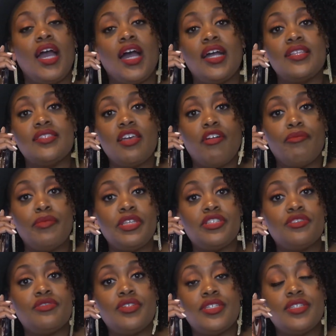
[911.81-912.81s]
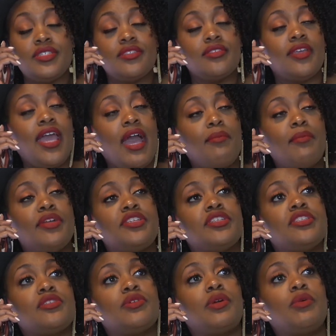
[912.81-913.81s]
Unsolved Mysteries. How much
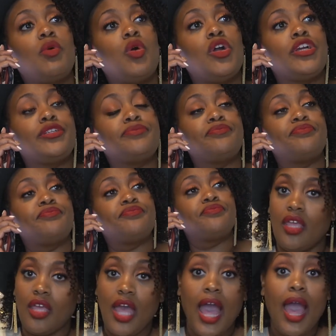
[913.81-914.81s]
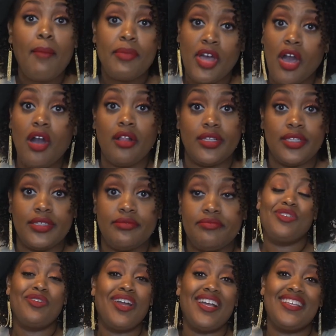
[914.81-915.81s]
is the reward? I'm calling.
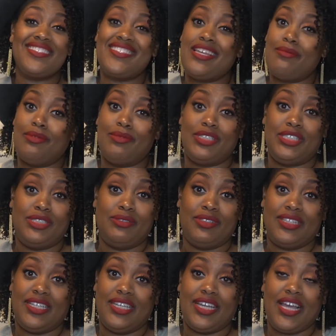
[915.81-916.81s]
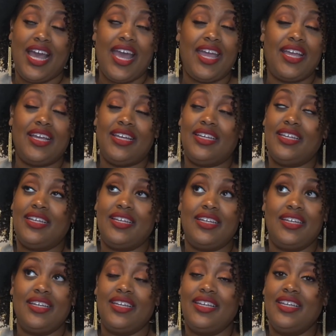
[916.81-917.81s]
You guys tell me what you think.
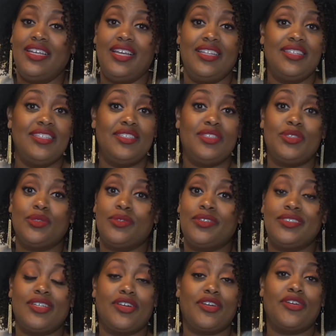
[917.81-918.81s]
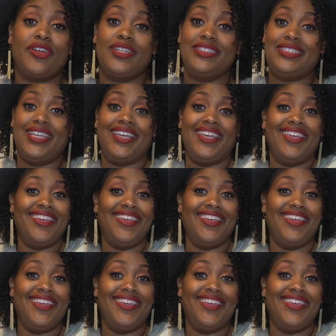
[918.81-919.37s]
These stories are crazy.